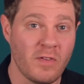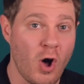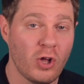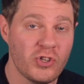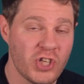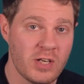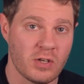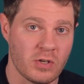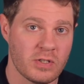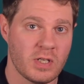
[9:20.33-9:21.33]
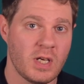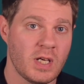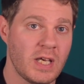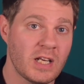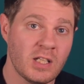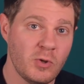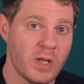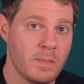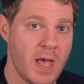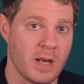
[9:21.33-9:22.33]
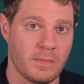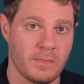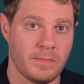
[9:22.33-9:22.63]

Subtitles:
all genders, including men.